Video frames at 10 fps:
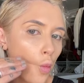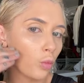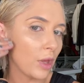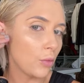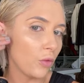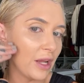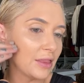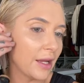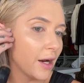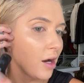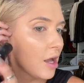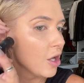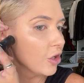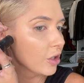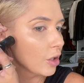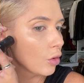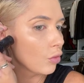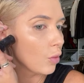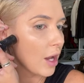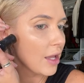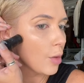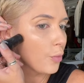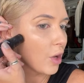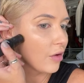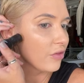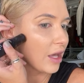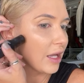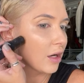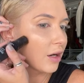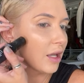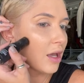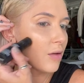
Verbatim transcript: like right there, you're gonna go right above that area,